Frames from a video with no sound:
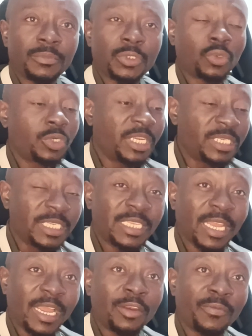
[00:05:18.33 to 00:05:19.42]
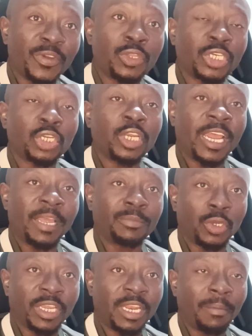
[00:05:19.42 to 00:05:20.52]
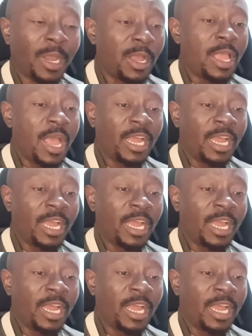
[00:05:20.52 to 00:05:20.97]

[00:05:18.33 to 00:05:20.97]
So this is the kind of federation I am talking about.